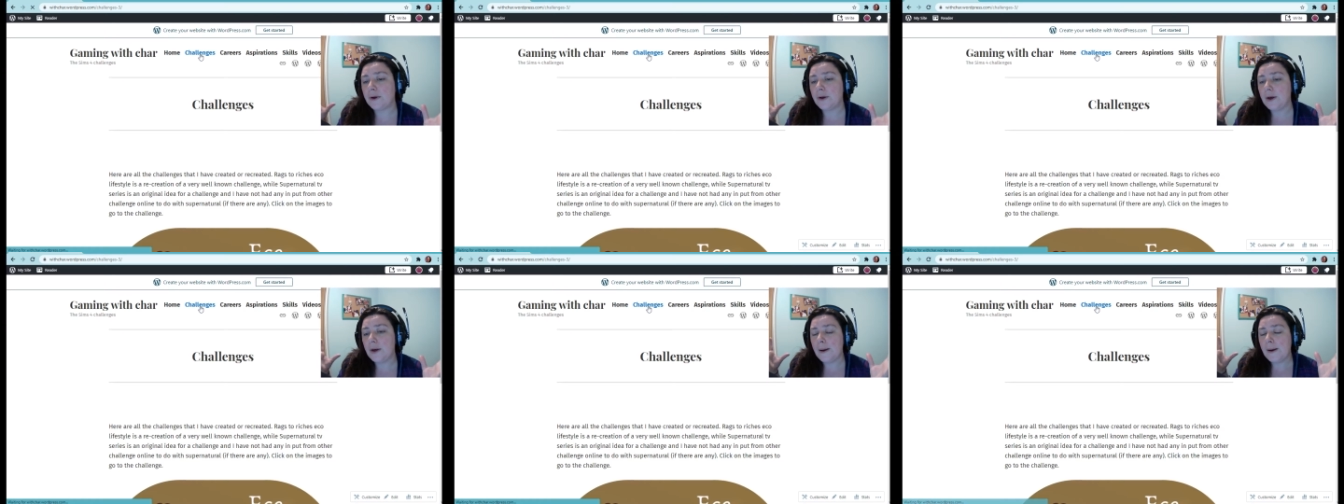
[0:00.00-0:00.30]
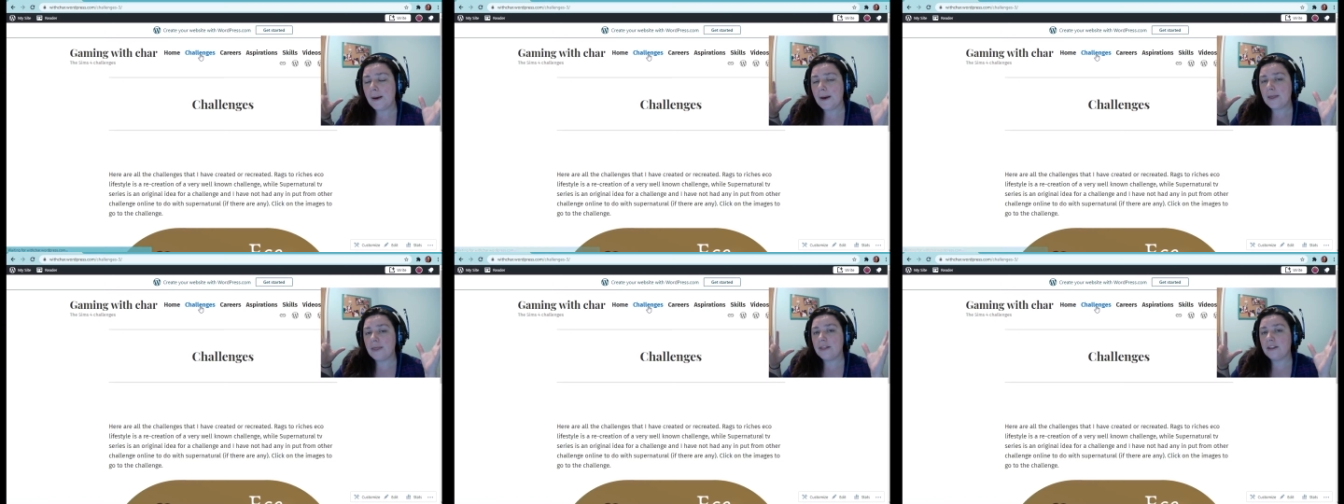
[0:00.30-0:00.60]
where I can
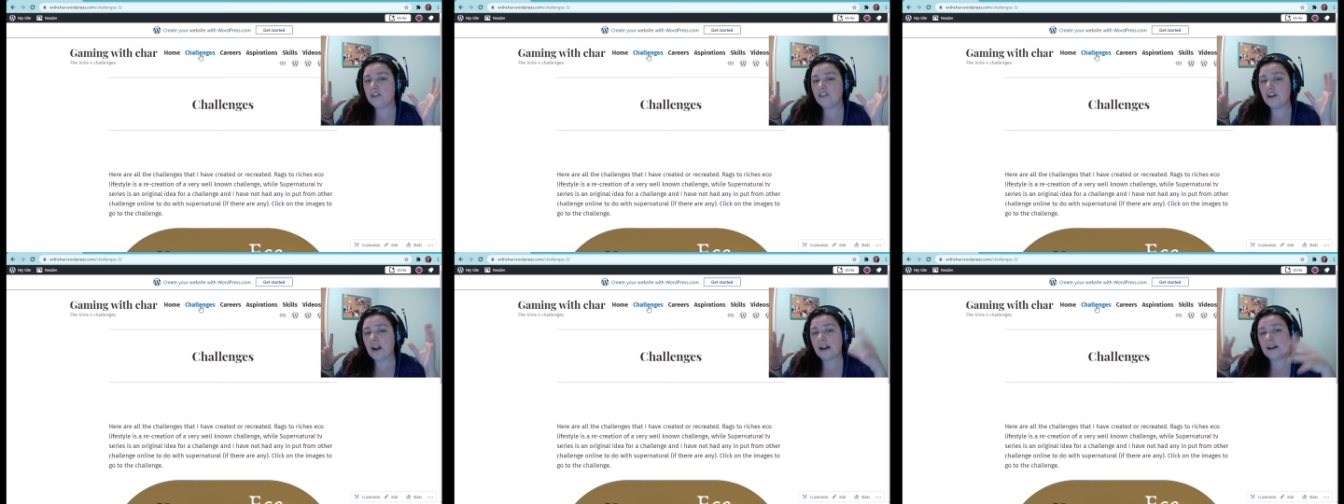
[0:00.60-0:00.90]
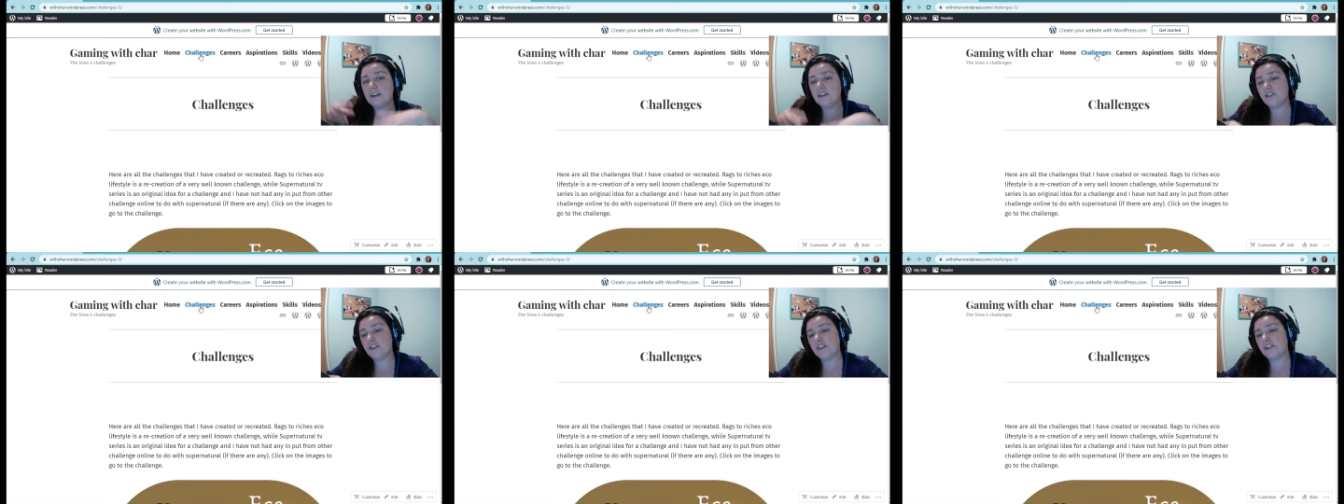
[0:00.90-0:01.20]
put
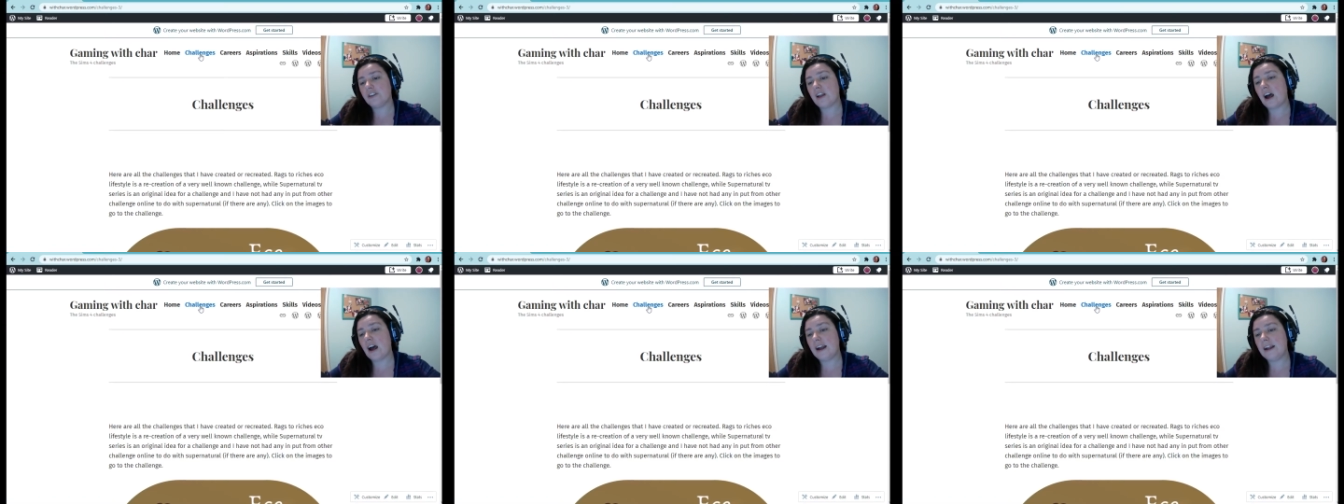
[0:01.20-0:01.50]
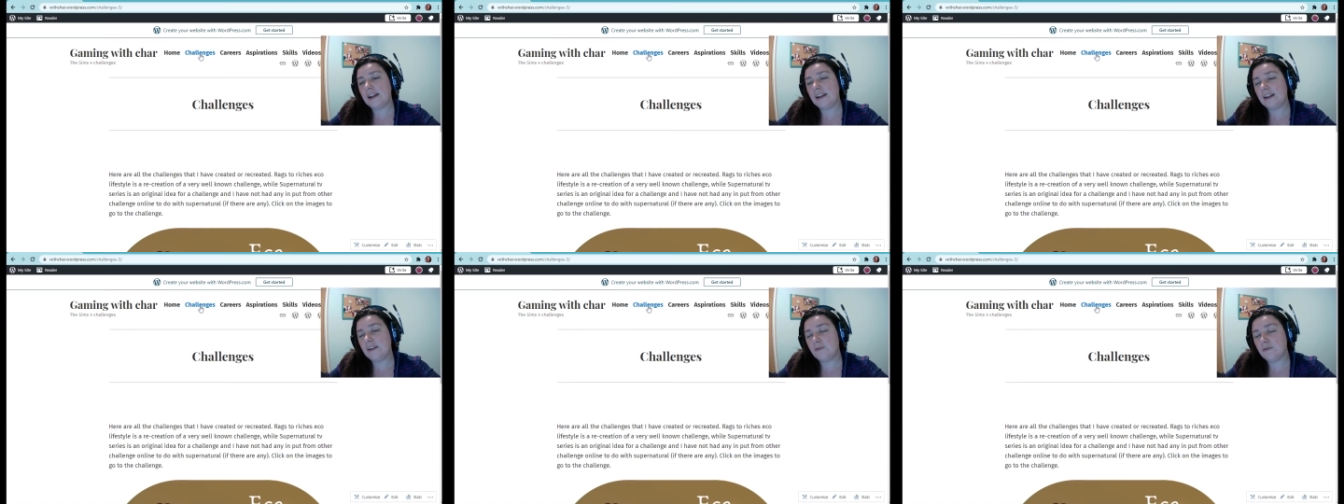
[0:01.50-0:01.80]
the
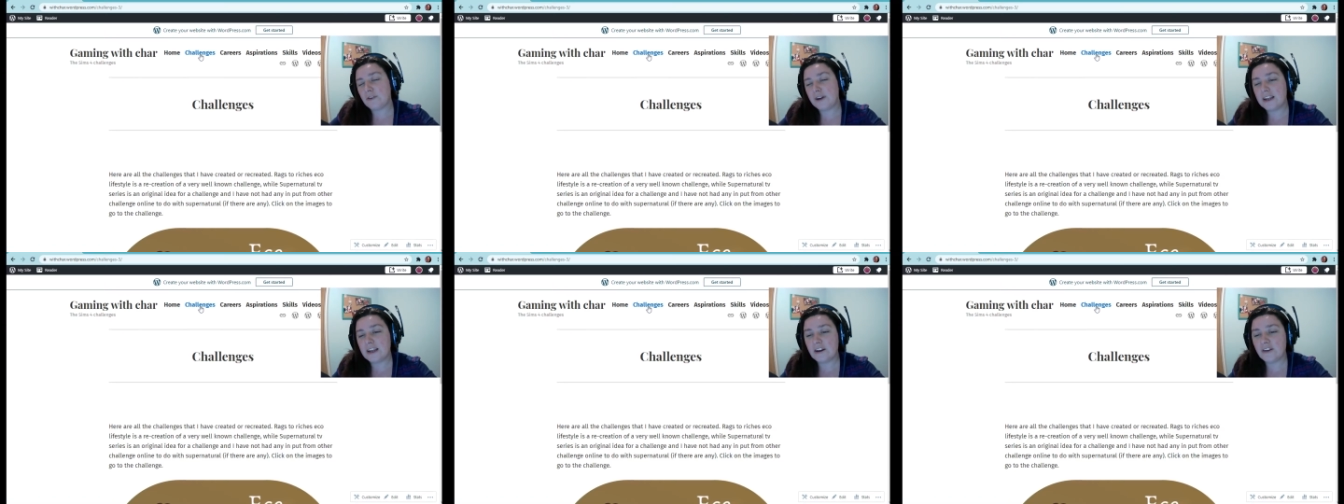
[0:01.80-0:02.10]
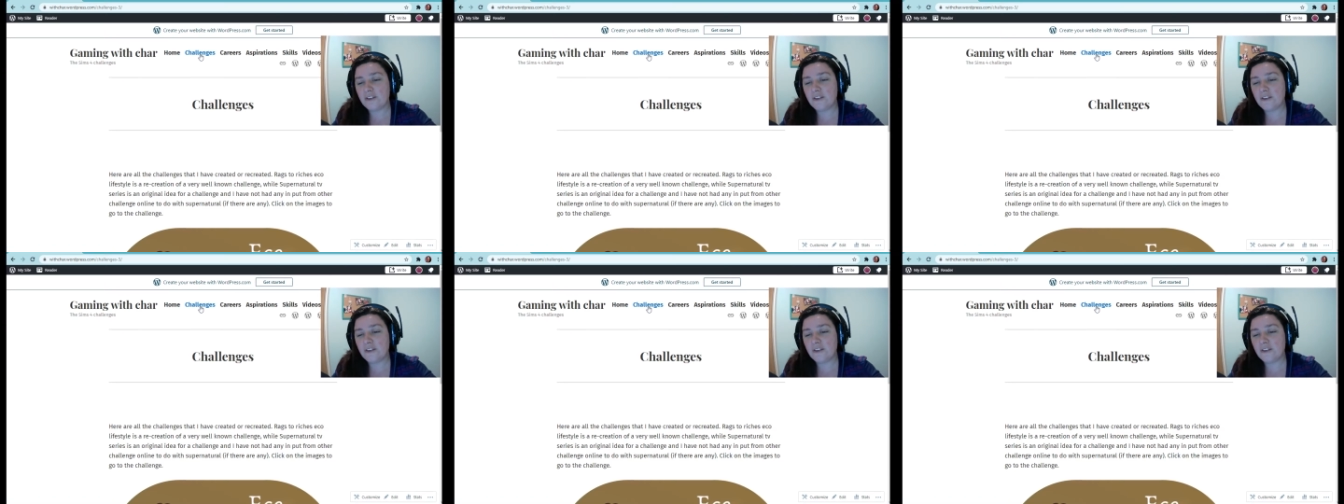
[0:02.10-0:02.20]
challenges that I